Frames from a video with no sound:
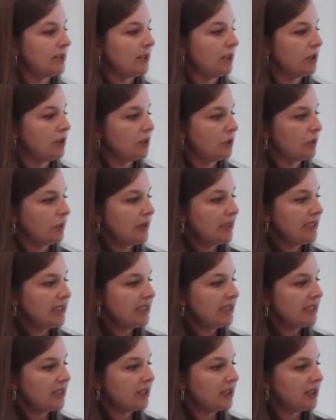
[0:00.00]
Squeeze a
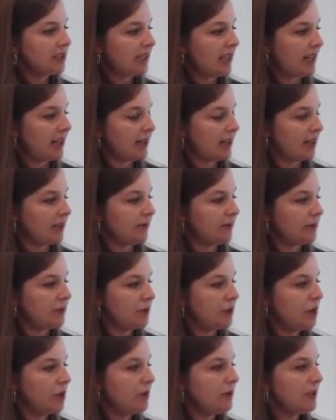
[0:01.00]
little tighter.
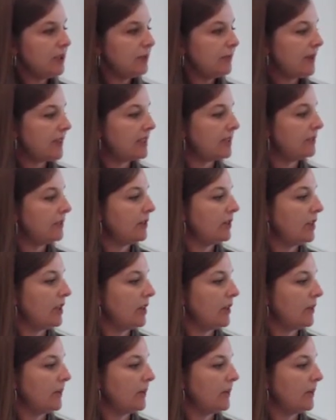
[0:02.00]
Do what's best for you.